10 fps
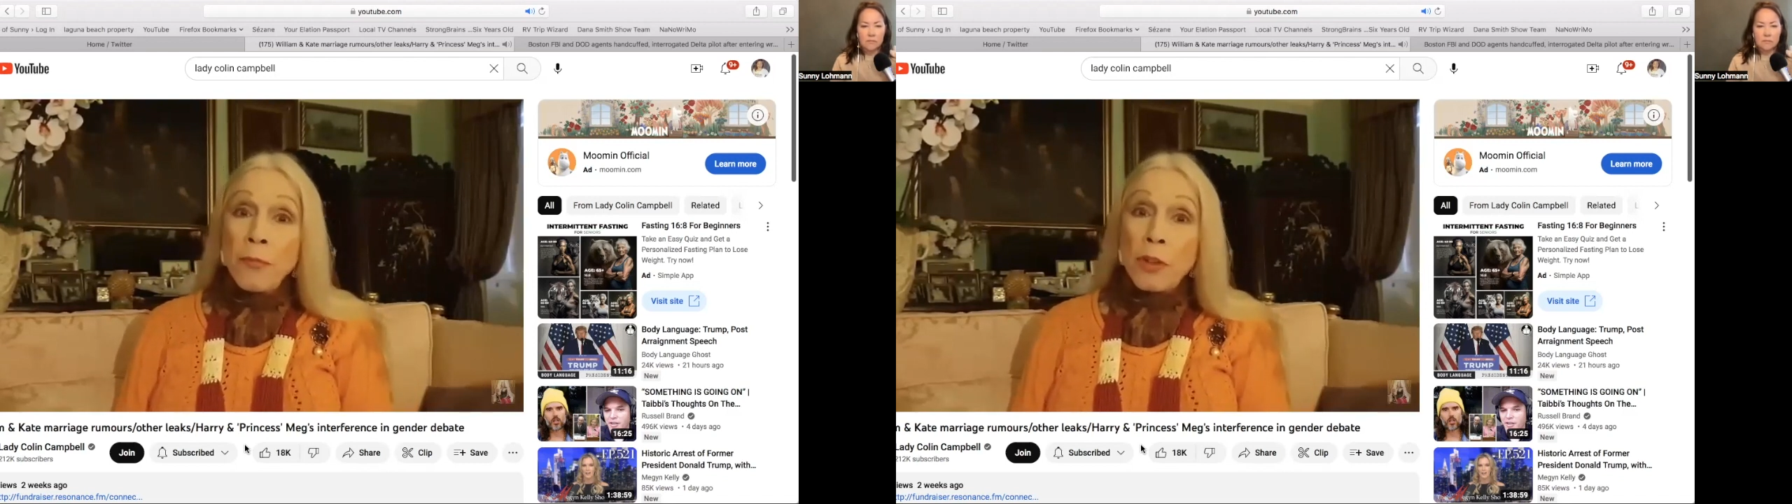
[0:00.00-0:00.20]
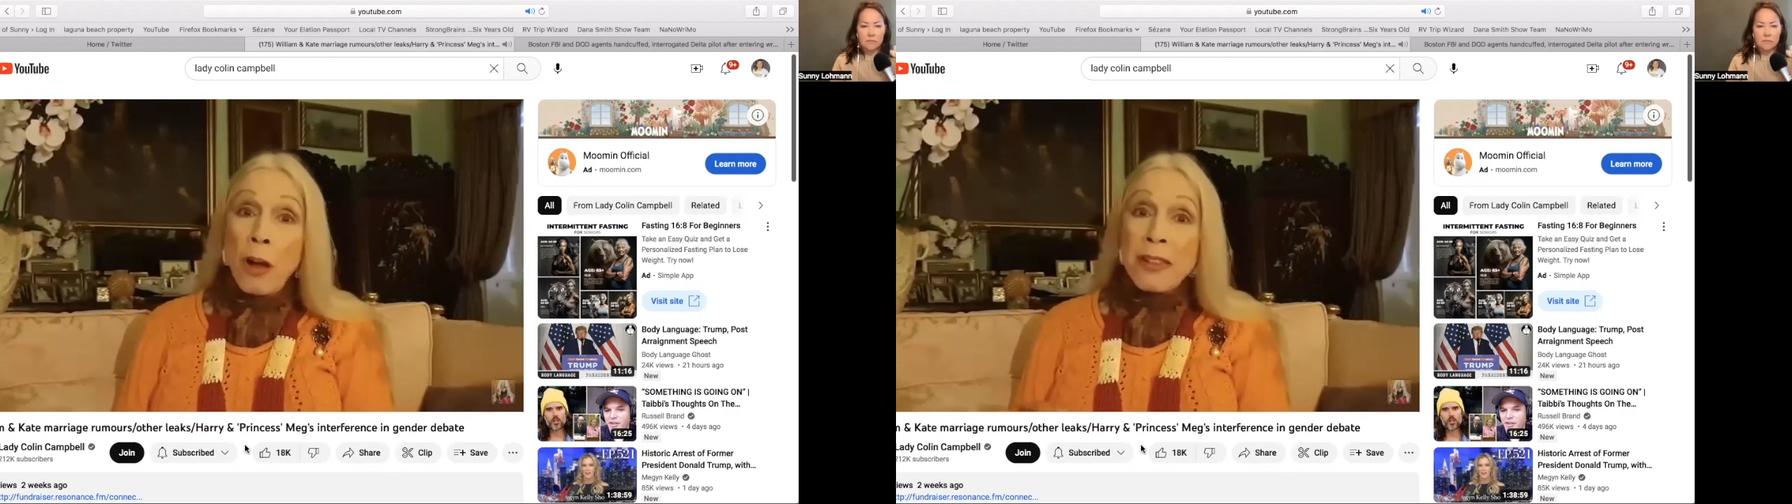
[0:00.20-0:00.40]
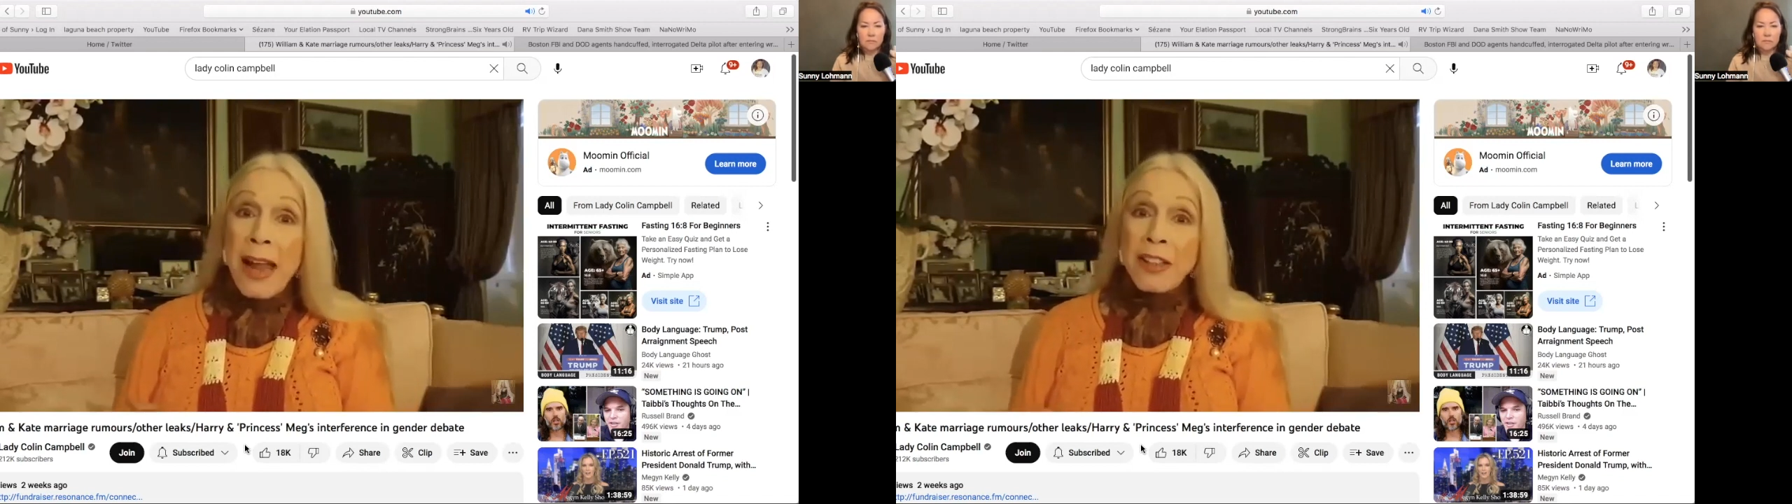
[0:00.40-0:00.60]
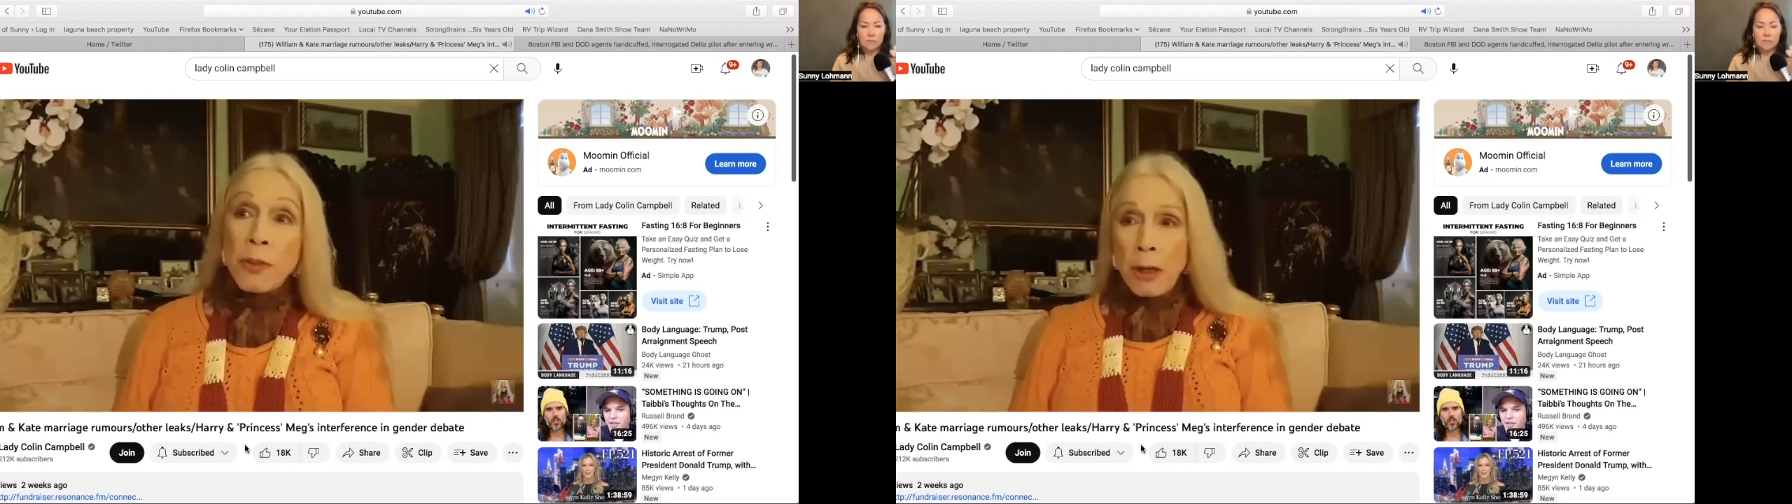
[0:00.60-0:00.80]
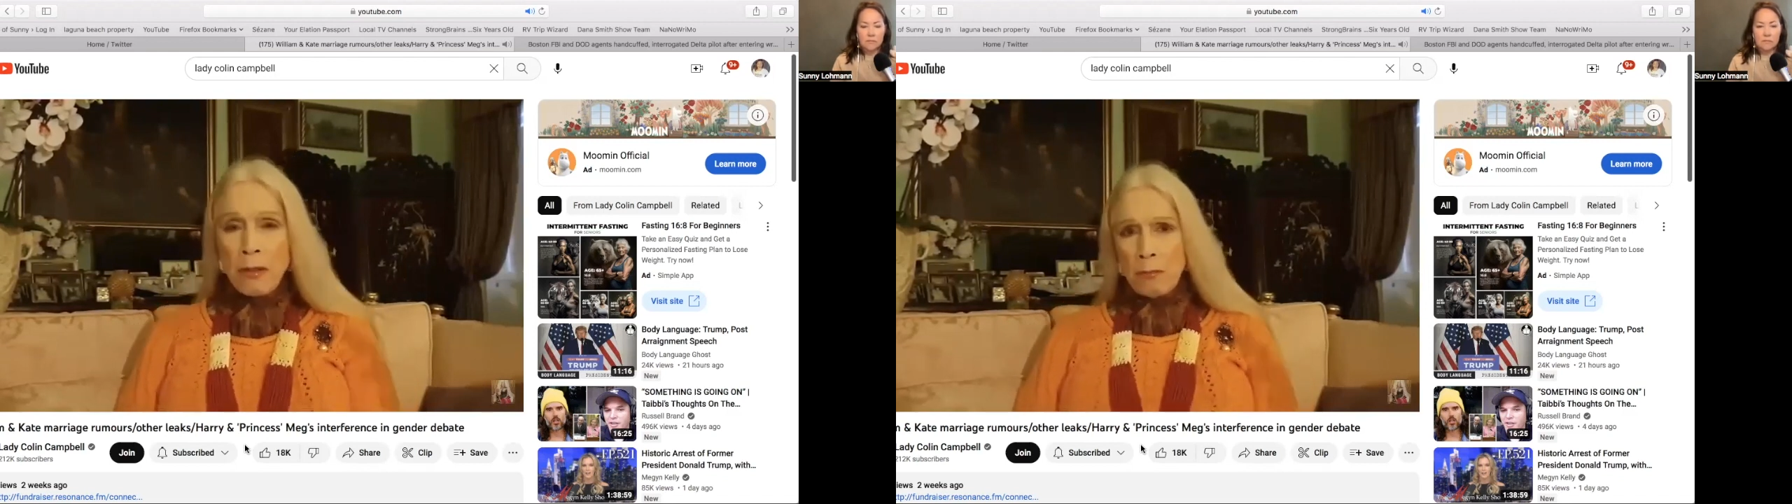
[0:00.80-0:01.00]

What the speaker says: transsexual,